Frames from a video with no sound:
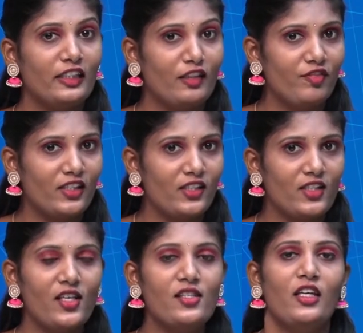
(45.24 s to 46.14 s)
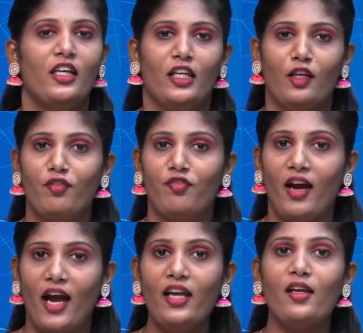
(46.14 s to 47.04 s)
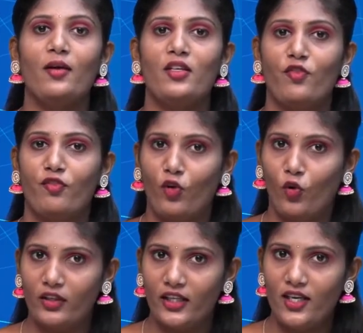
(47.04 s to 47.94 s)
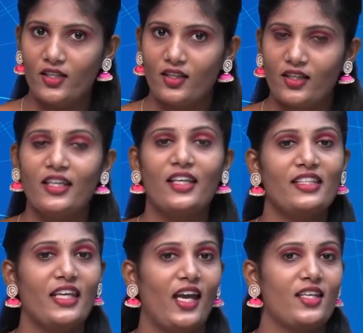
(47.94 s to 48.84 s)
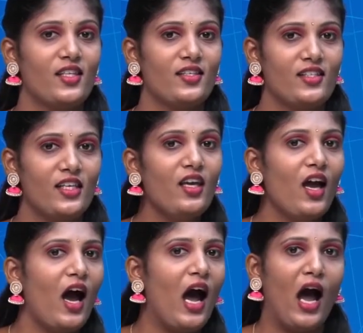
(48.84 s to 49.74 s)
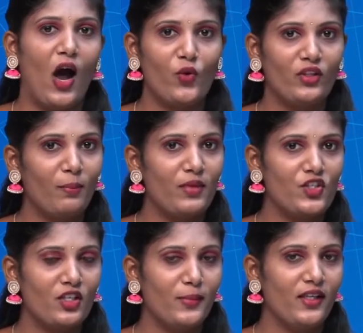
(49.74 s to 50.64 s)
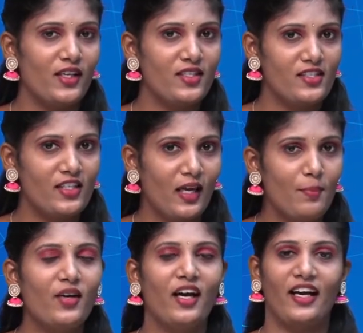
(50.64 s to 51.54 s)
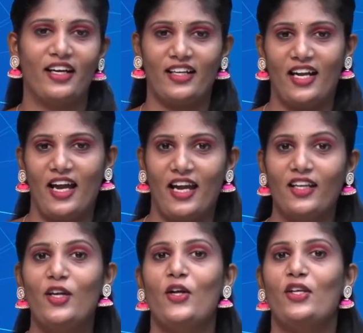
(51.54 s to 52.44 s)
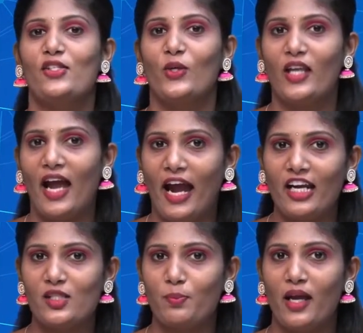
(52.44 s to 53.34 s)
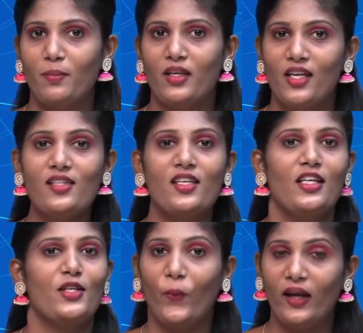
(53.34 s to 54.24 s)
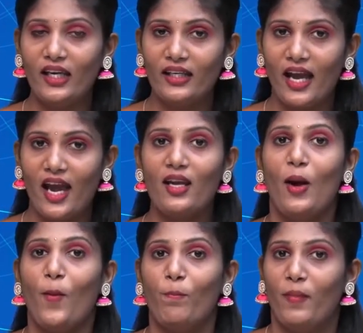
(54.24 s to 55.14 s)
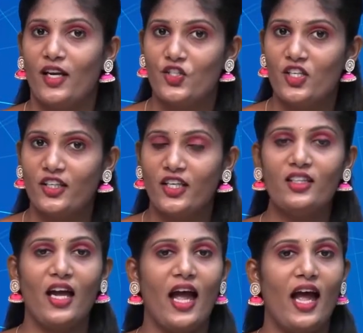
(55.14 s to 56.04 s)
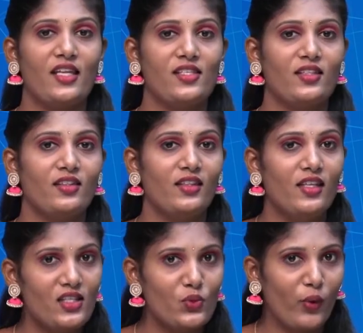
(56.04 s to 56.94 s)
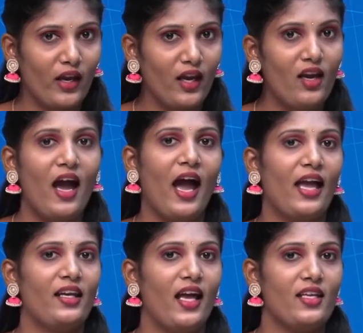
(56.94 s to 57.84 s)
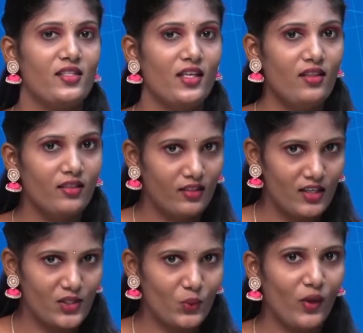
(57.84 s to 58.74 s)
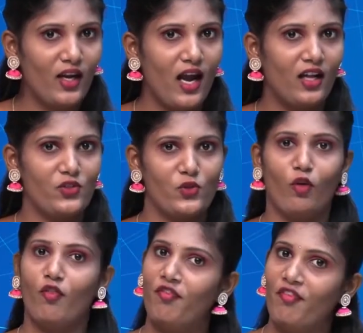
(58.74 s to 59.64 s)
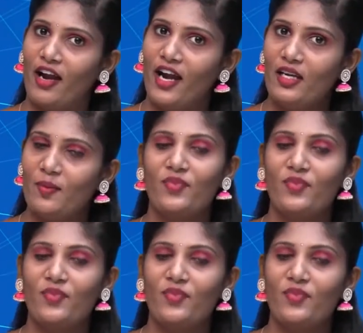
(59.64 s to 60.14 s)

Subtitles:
fingers. If I fold it, yes, see how the measurement is same, right? So the handspan means we can measure it as in this way and as in this way also. Fine?